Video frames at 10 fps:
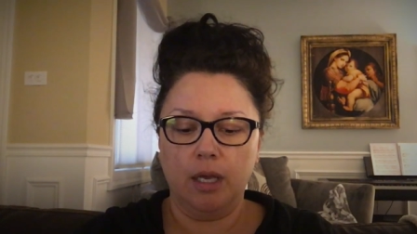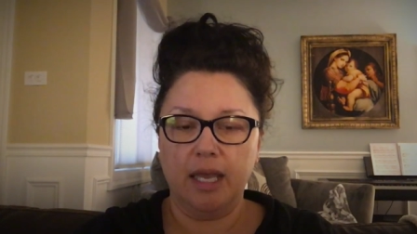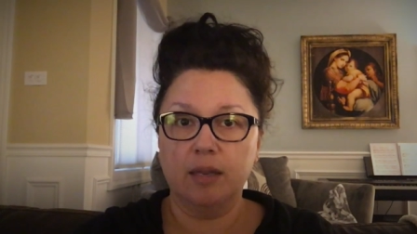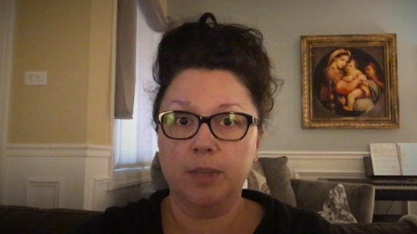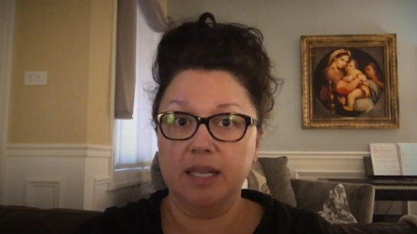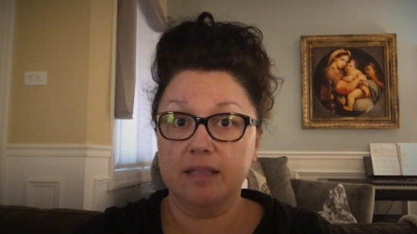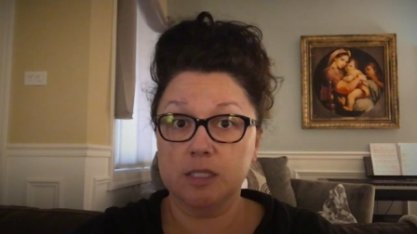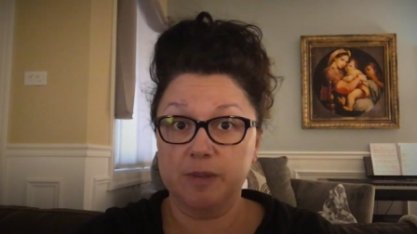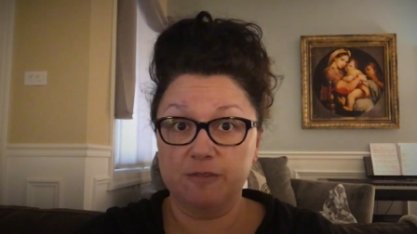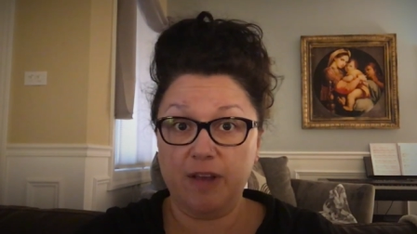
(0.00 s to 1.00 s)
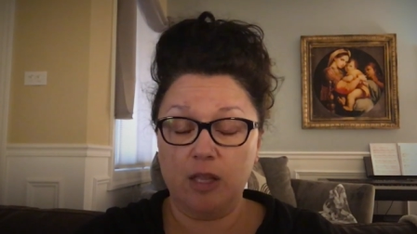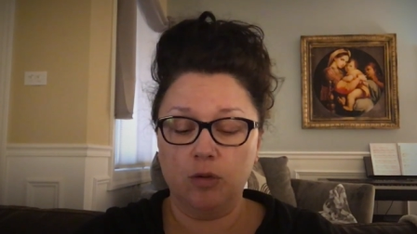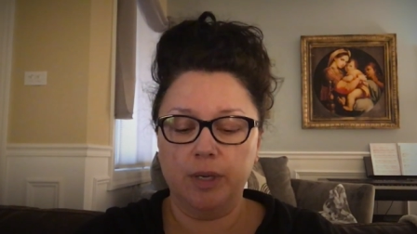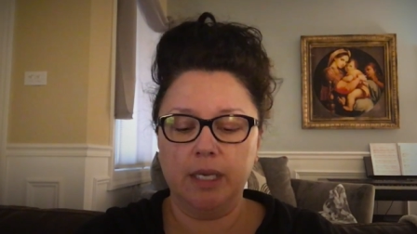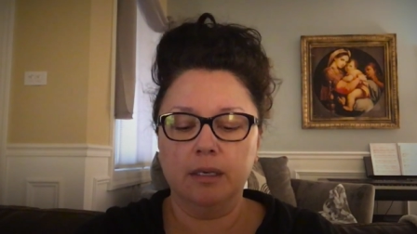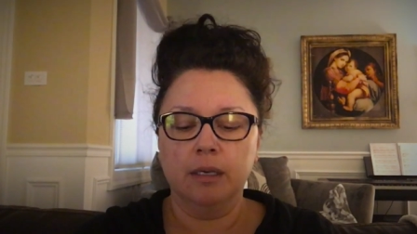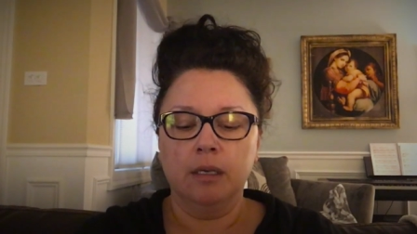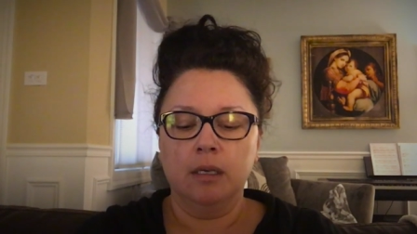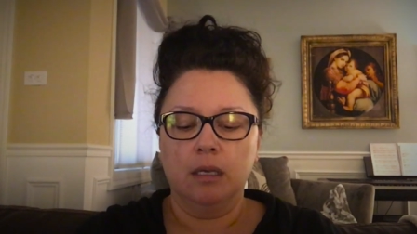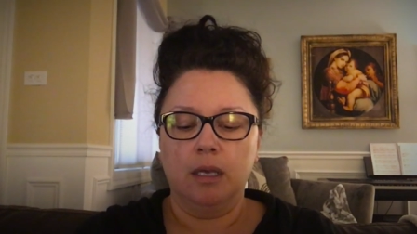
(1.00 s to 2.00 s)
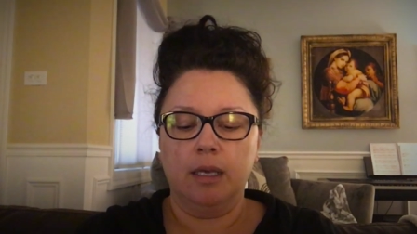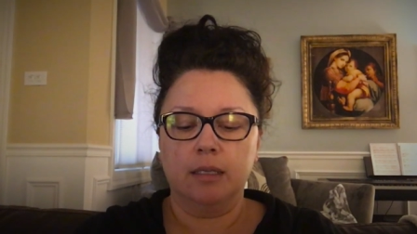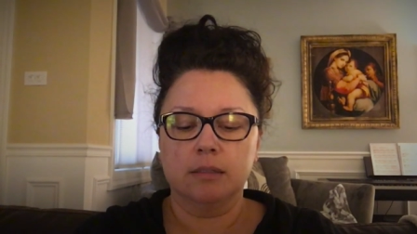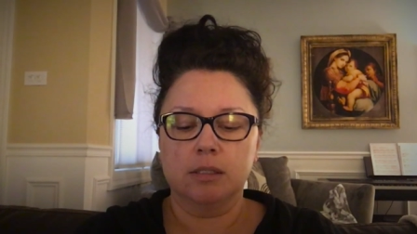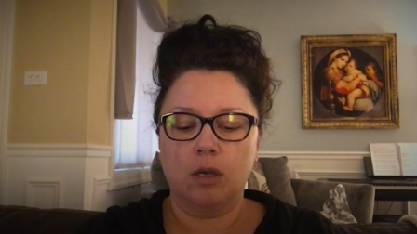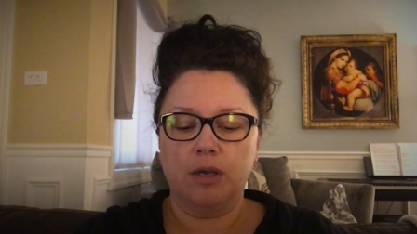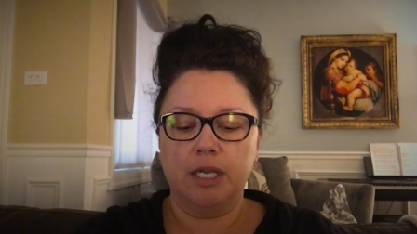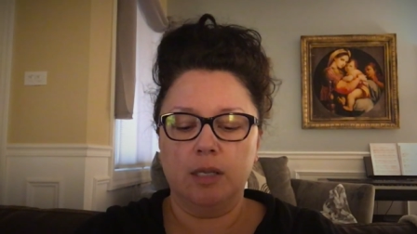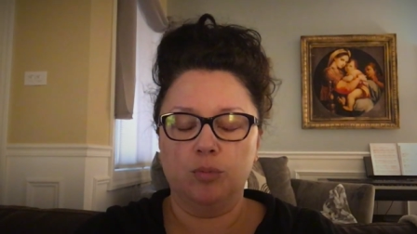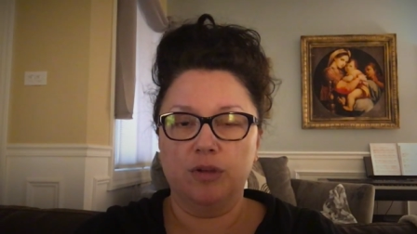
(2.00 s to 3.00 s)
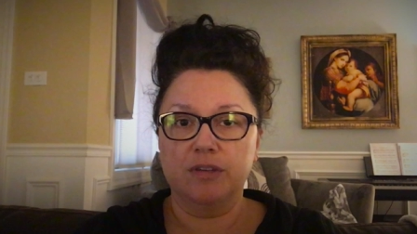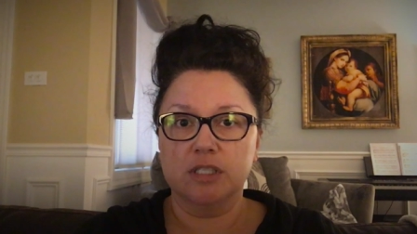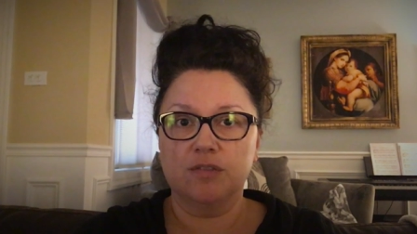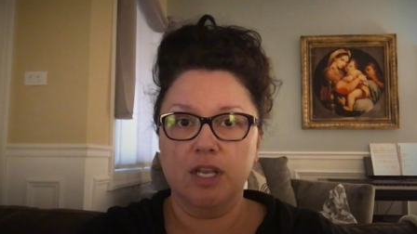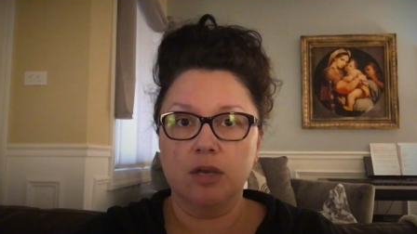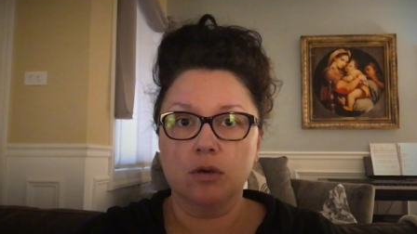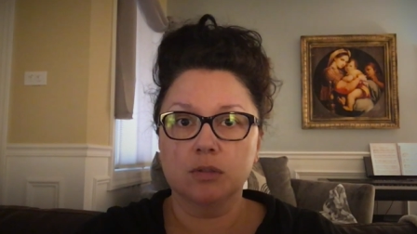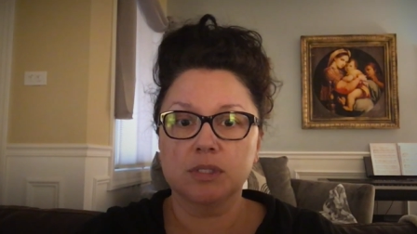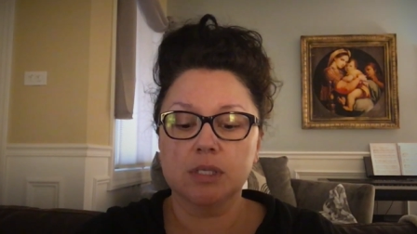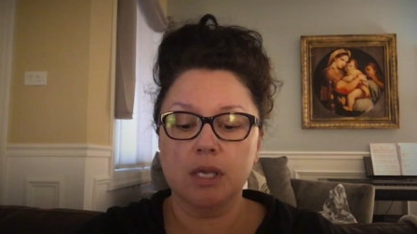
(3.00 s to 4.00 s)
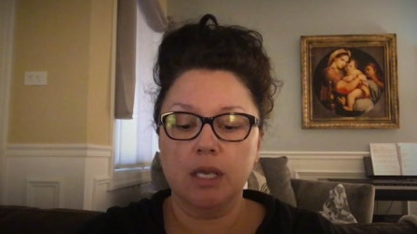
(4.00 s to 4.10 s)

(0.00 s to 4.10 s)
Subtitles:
Anybody that's been following and saw it in previous videos,